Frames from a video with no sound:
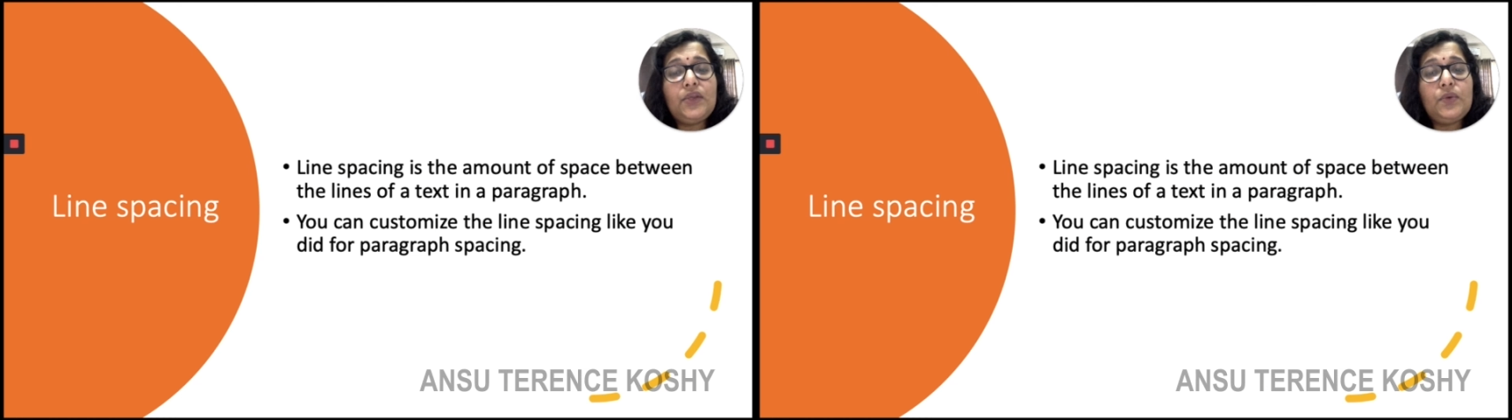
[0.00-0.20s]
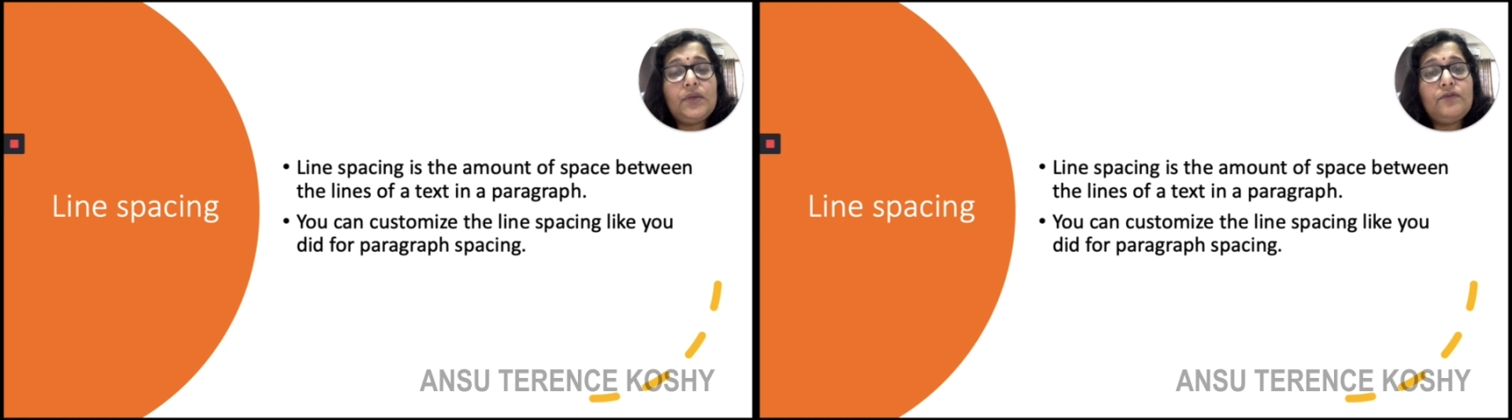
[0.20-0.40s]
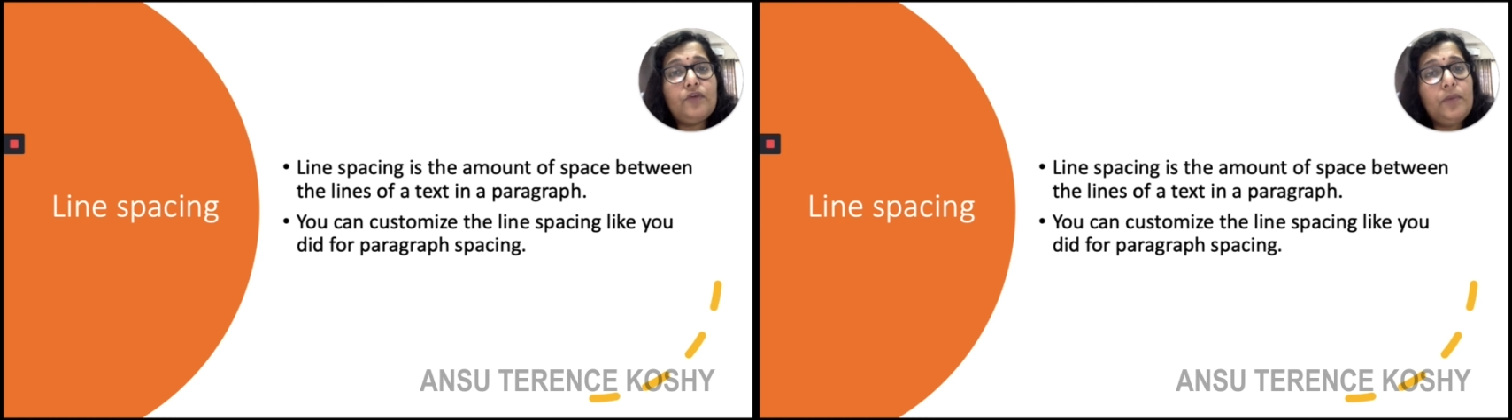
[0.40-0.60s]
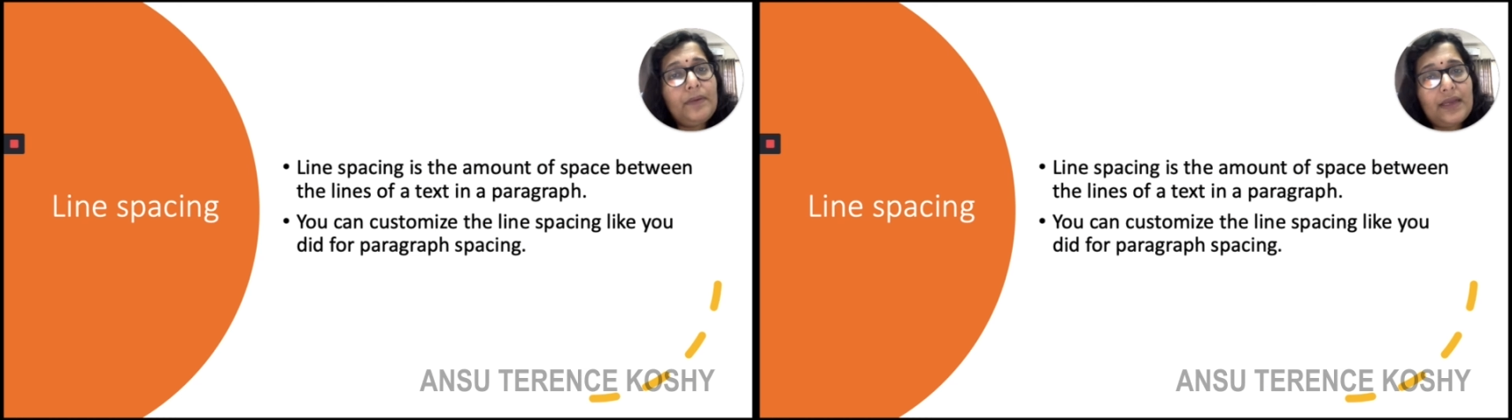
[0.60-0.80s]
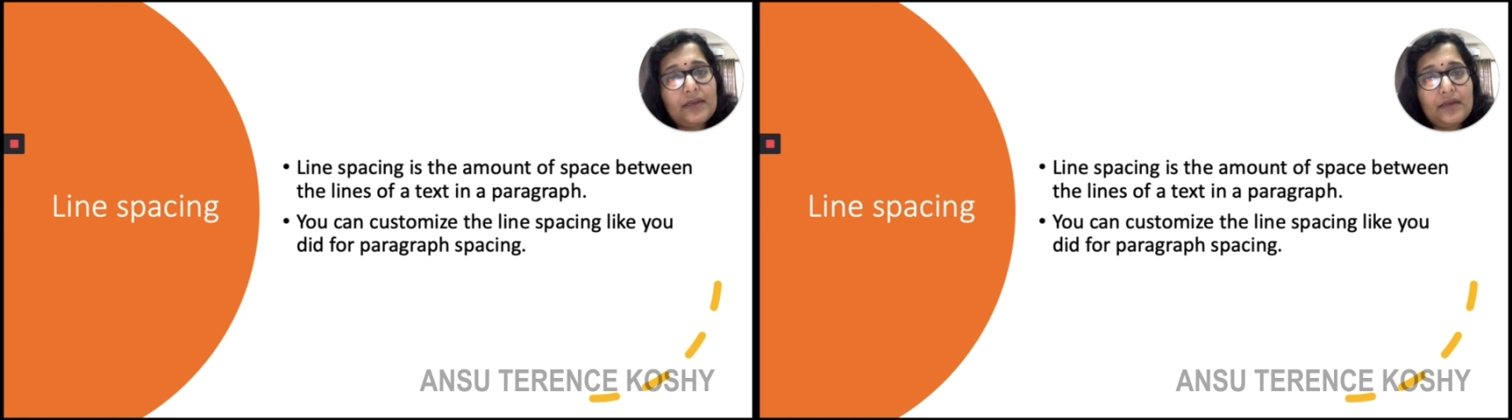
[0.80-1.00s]
you did for
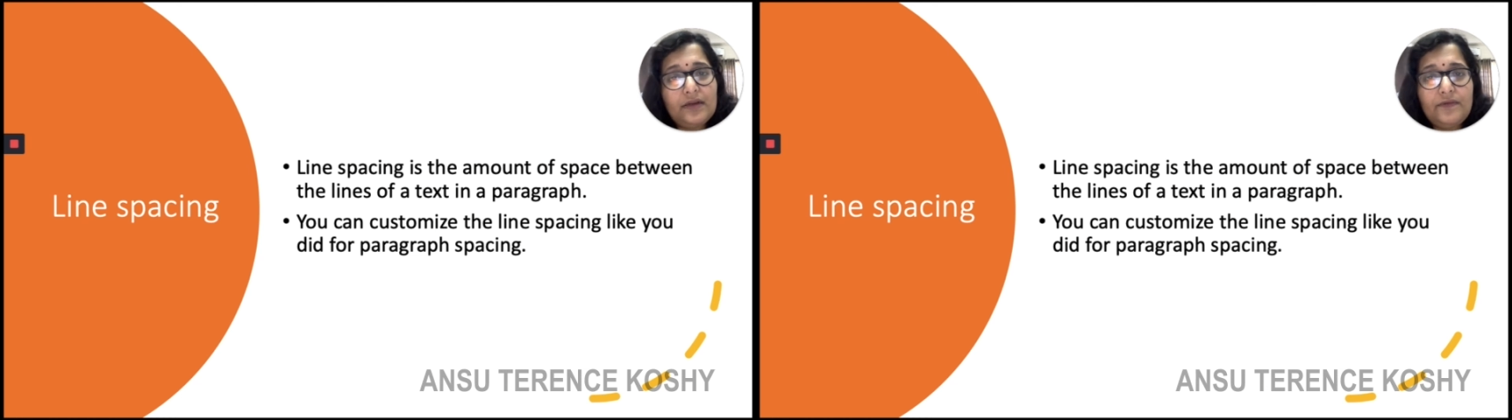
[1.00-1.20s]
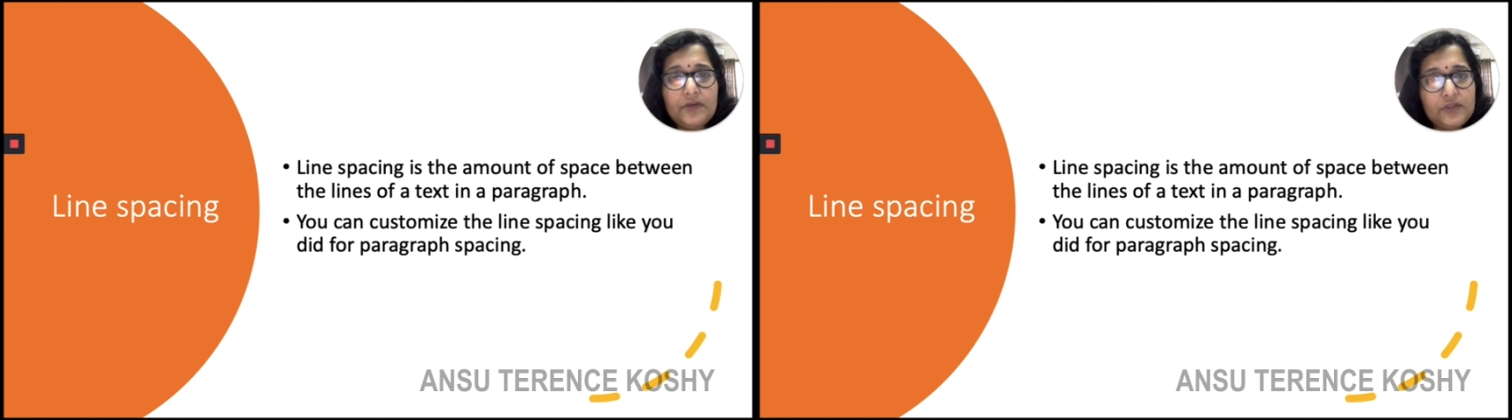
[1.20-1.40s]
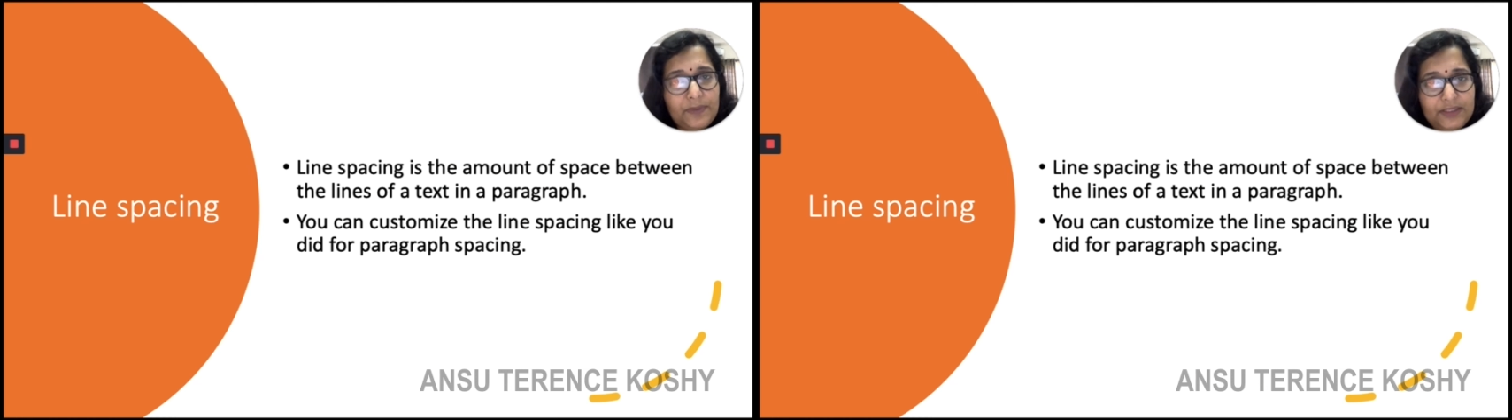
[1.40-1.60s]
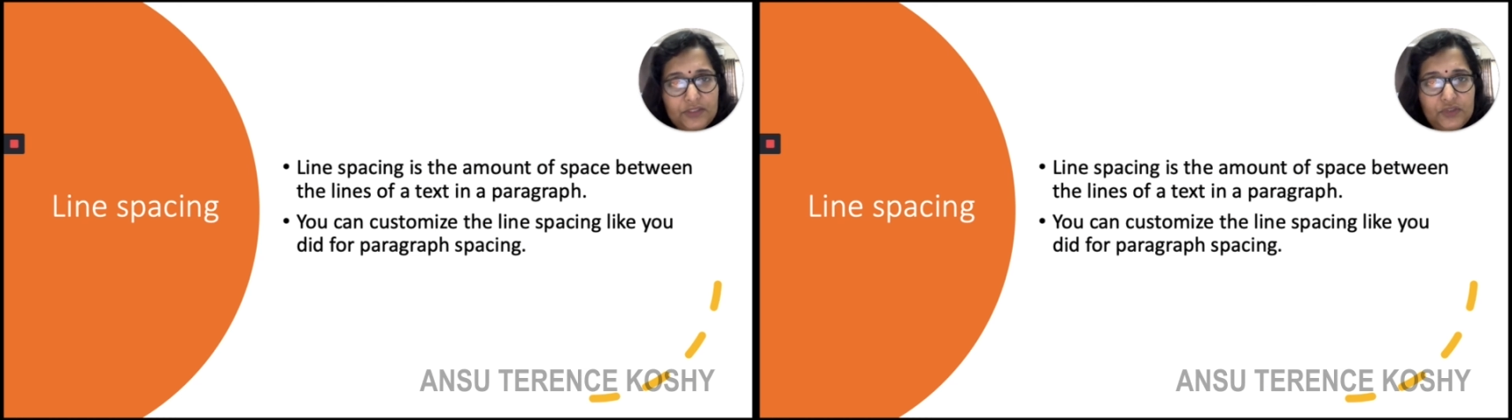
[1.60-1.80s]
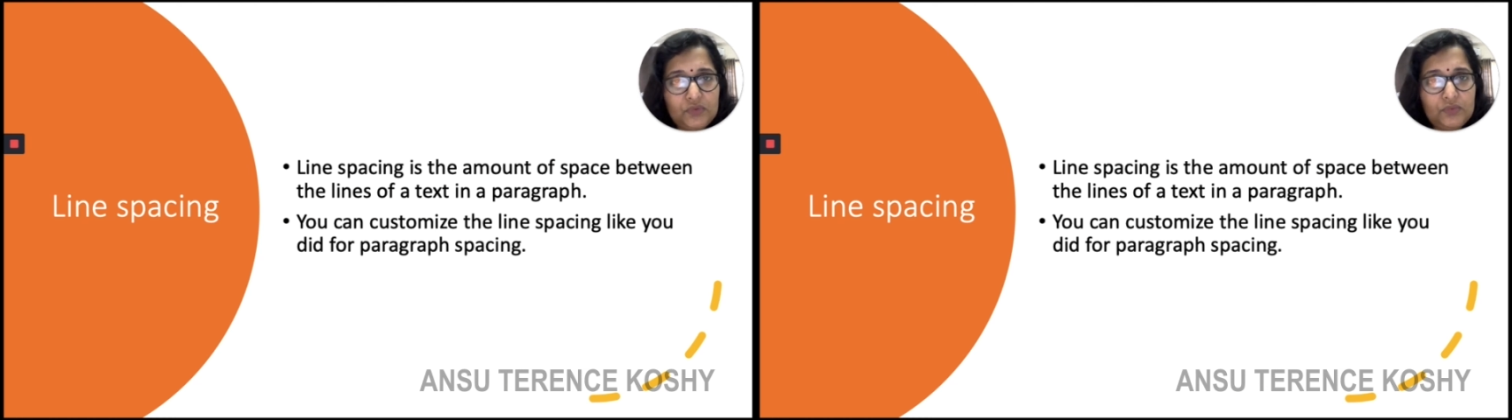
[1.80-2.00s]
paragraph
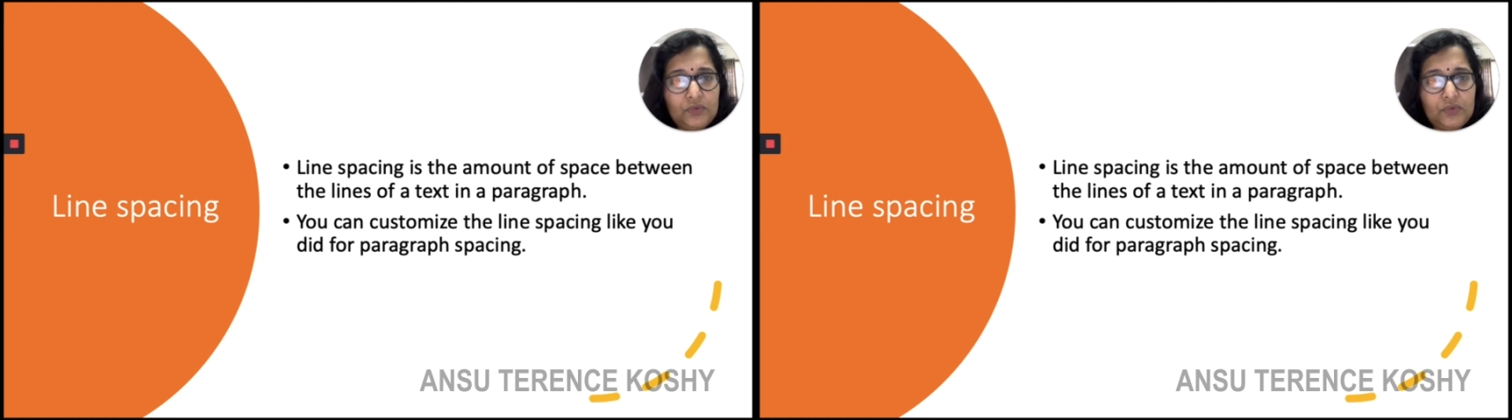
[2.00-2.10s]
spacing too.